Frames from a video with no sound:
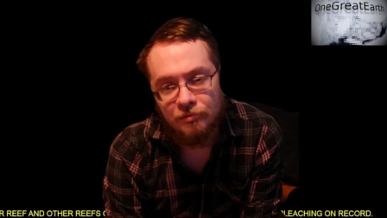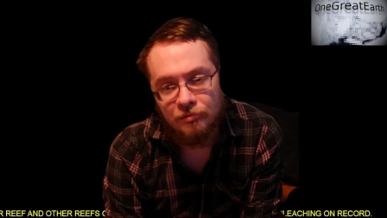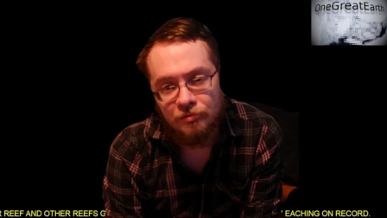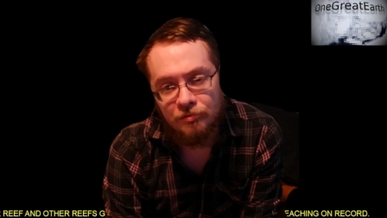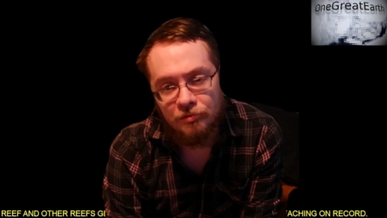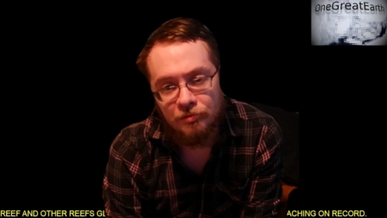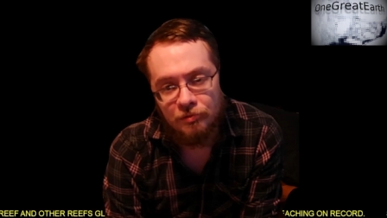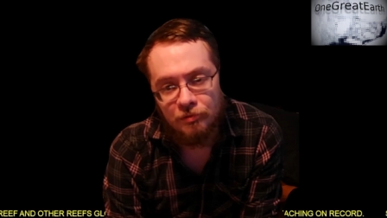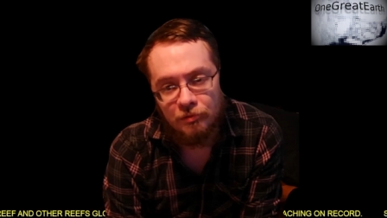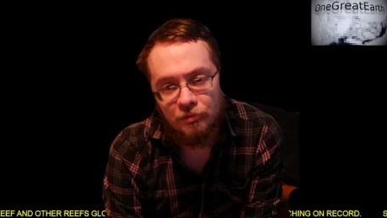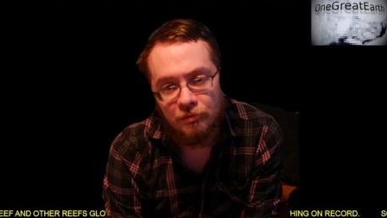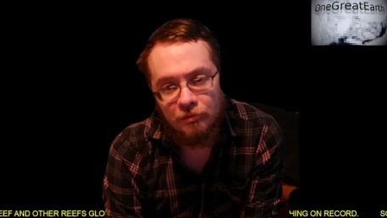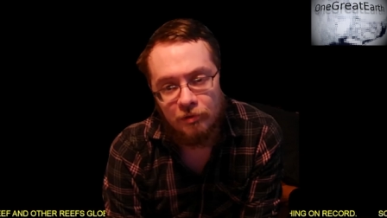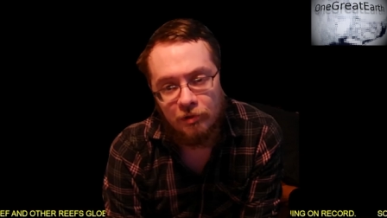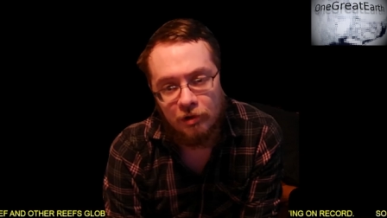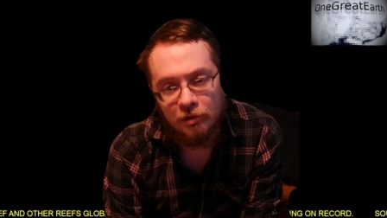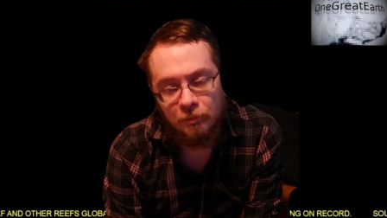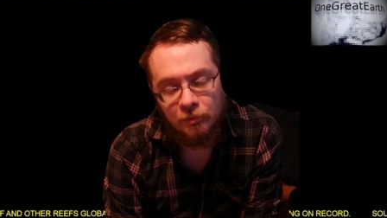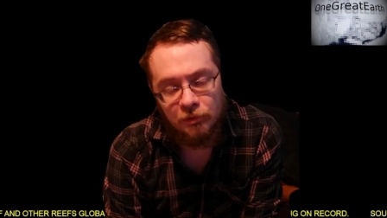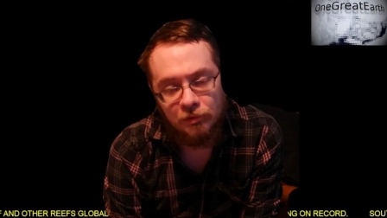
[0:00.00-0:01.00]
to
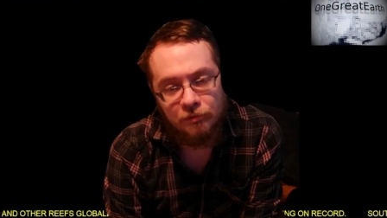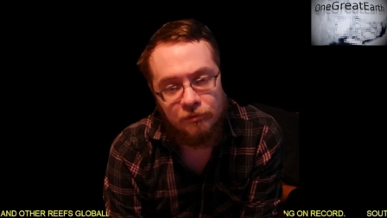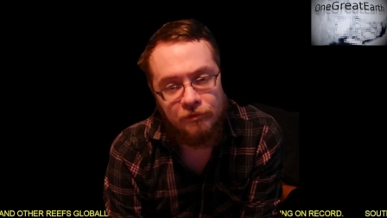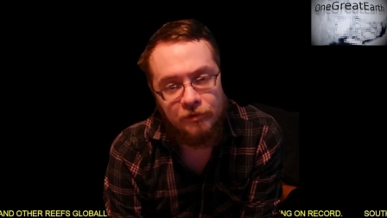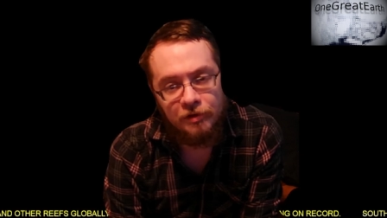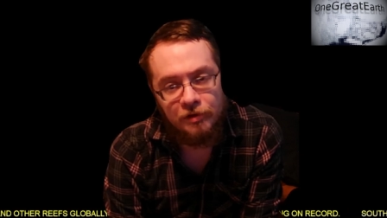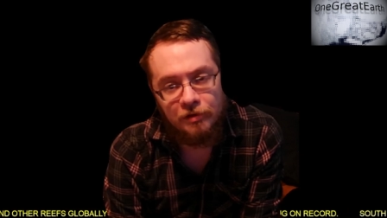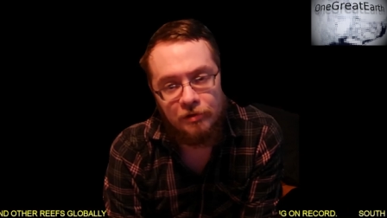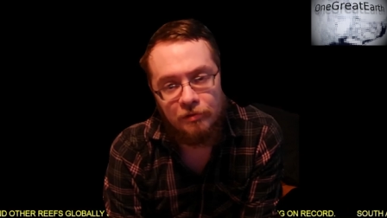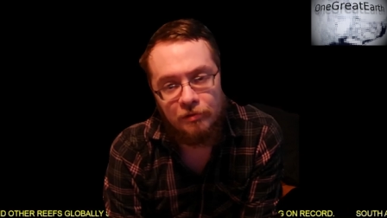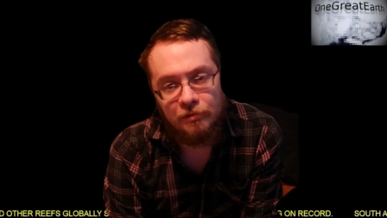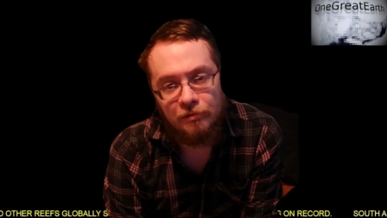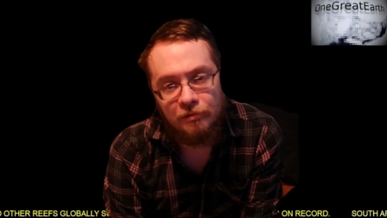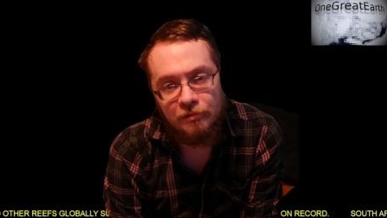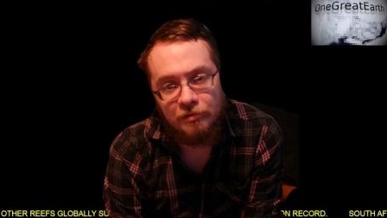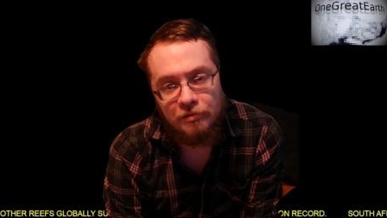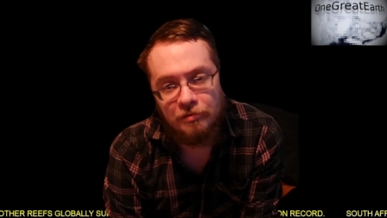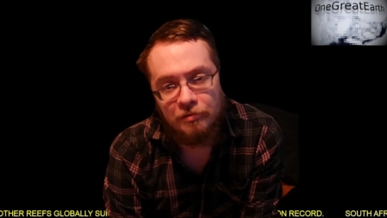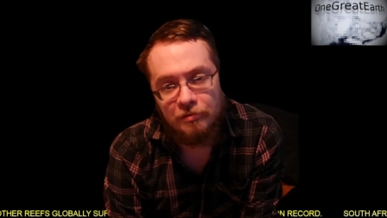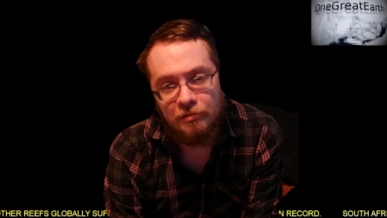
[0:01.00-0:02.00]
upload
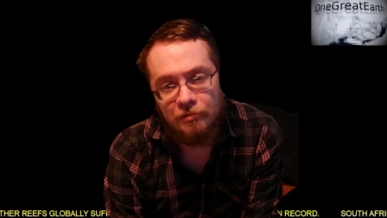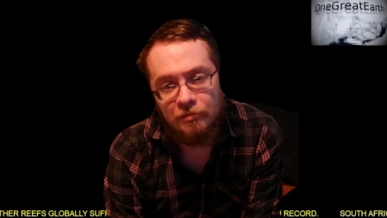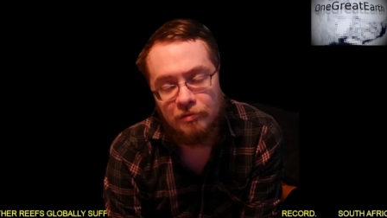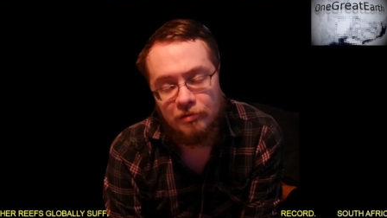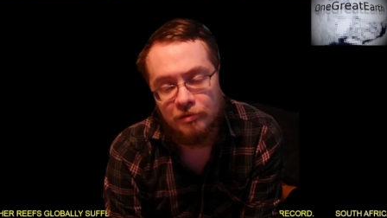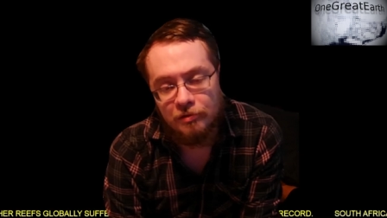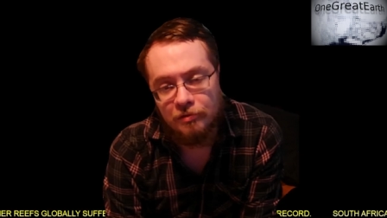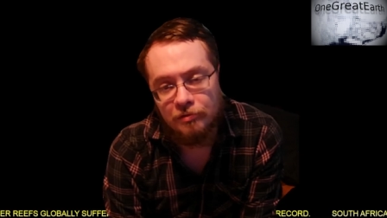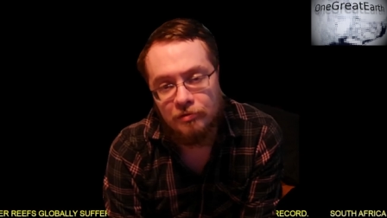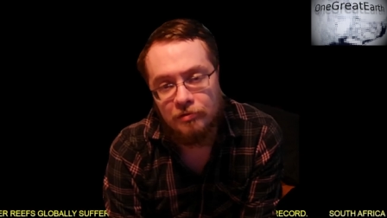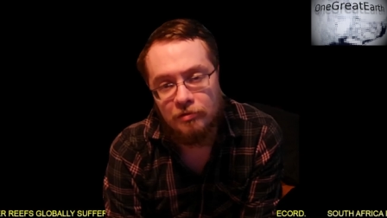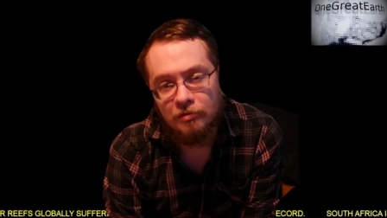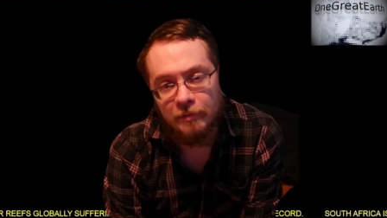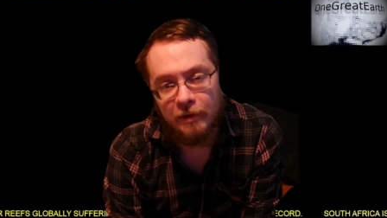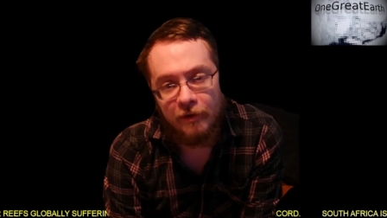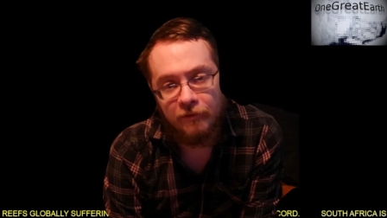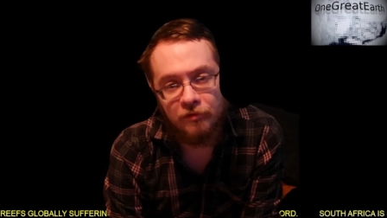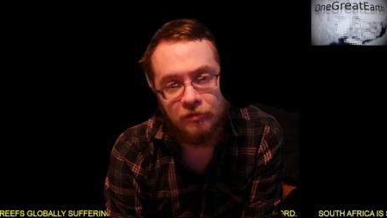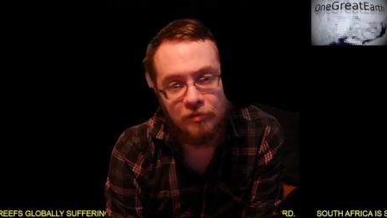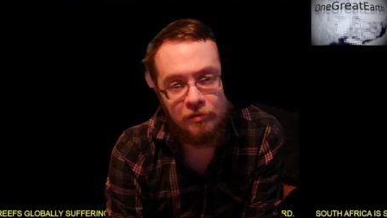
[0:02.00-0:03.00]
videos to YouTube
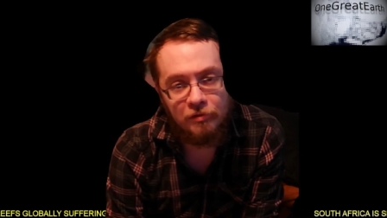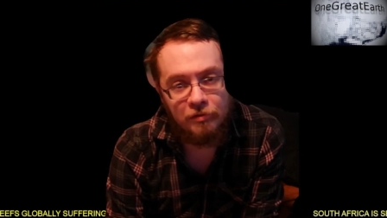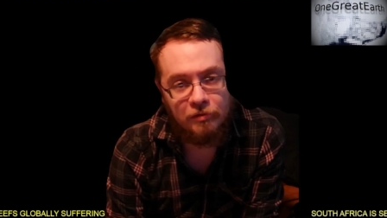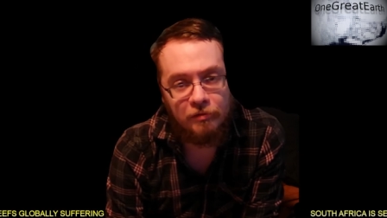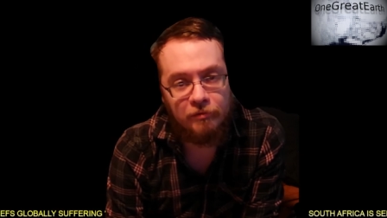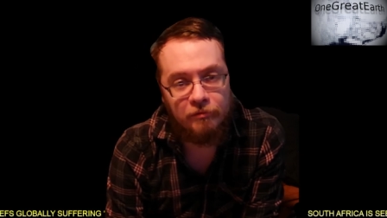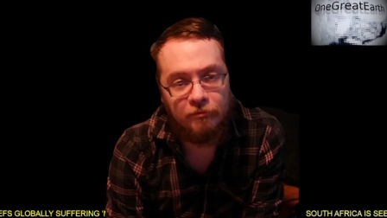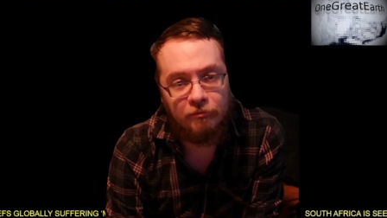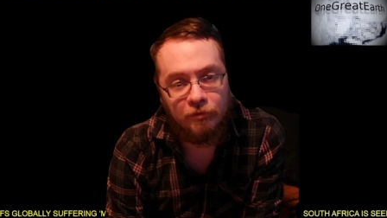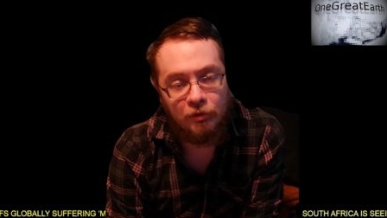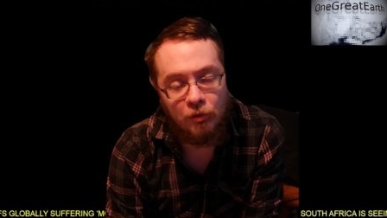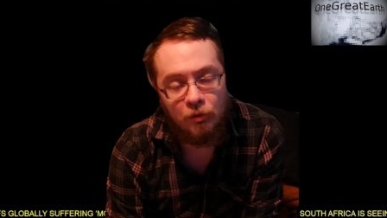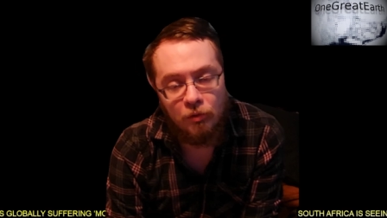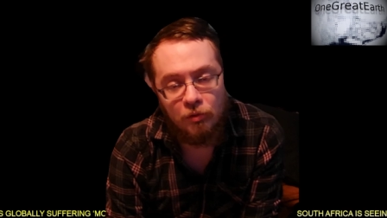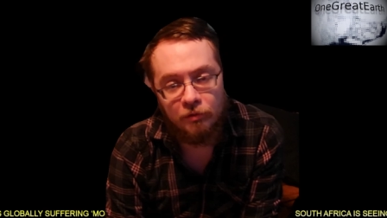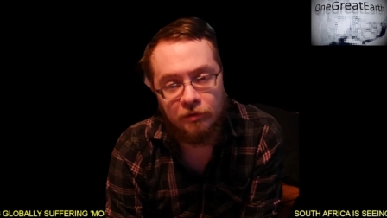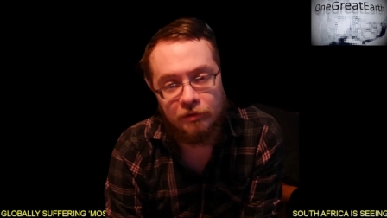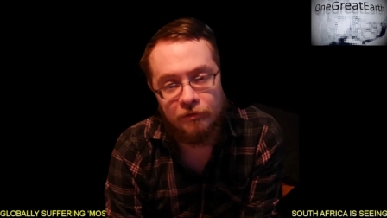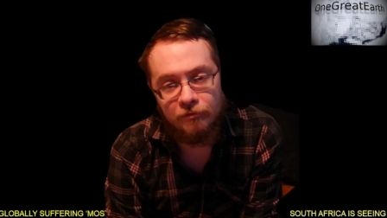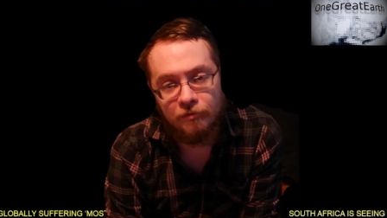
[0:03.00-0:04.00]
after they're
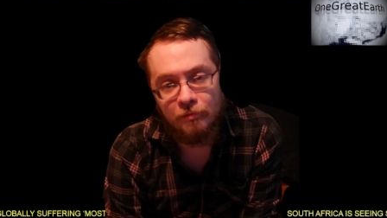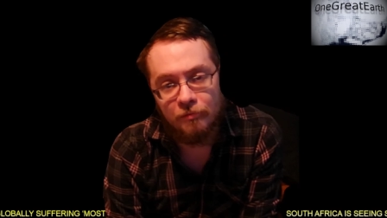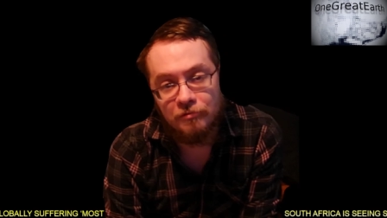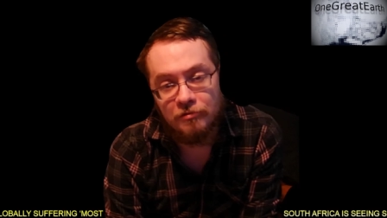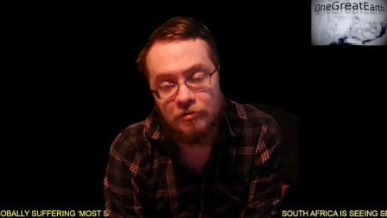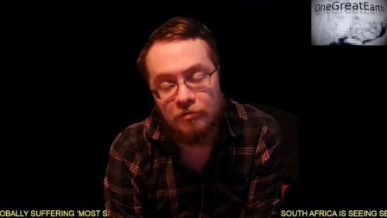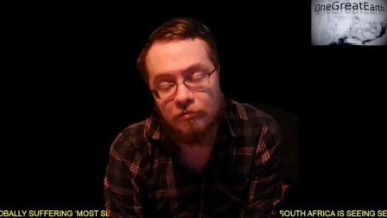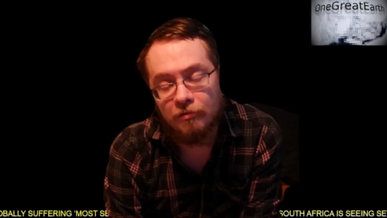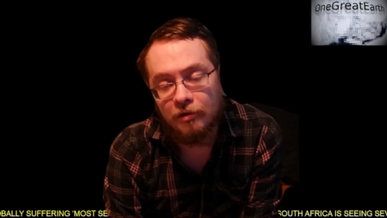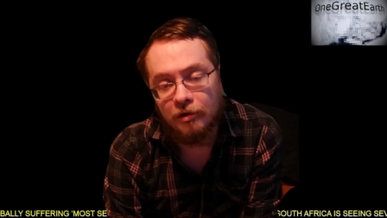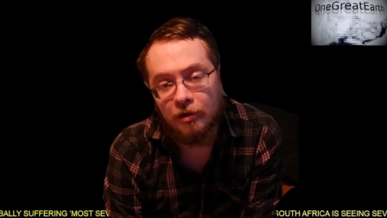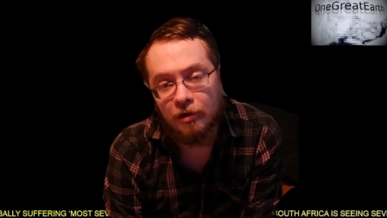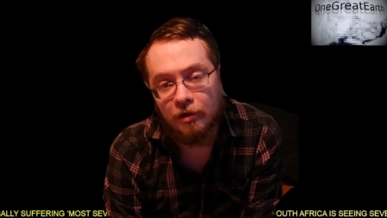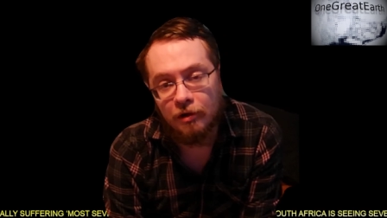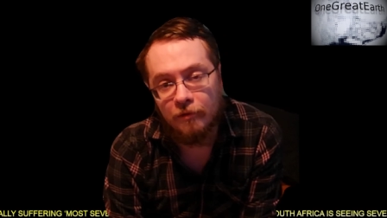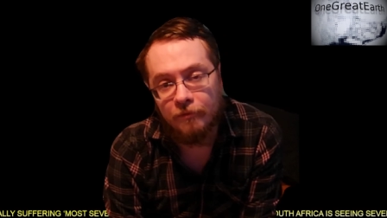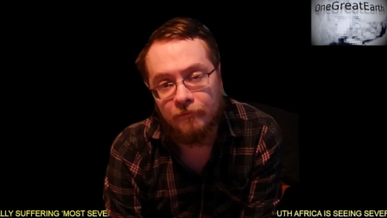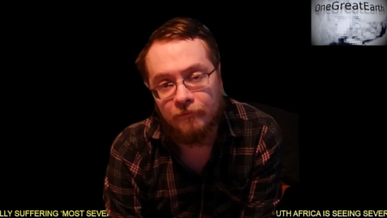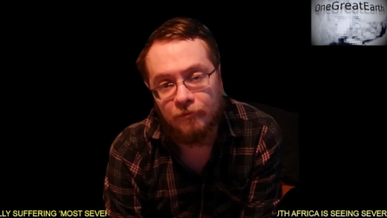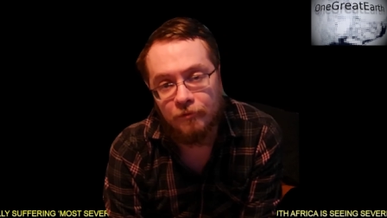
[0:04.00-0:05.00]
recorded from stream uh,
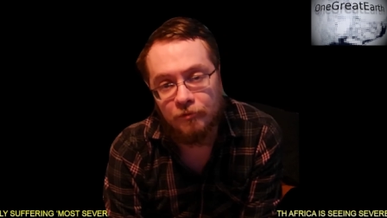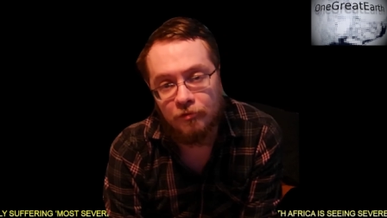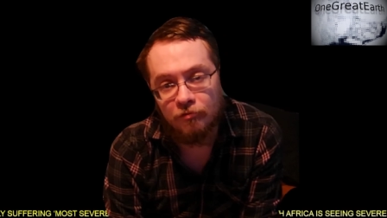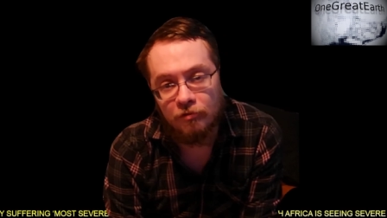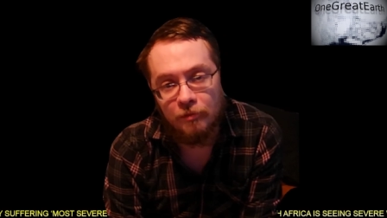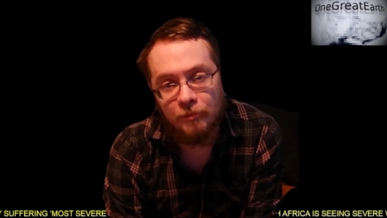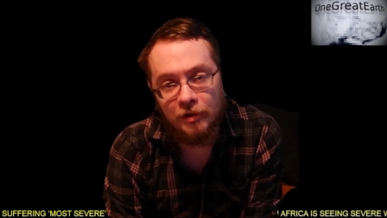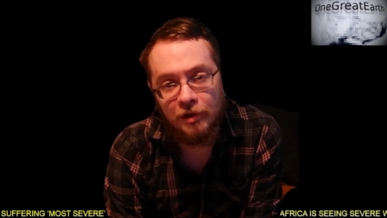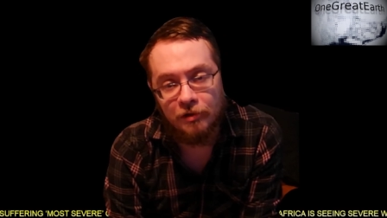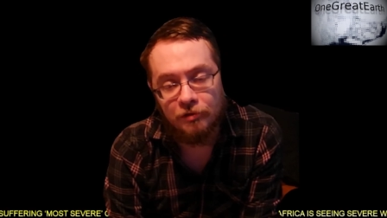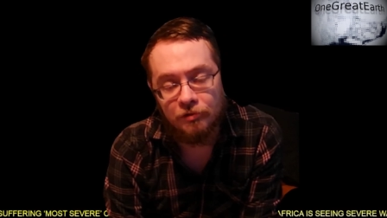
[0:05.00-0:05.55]
from streaming on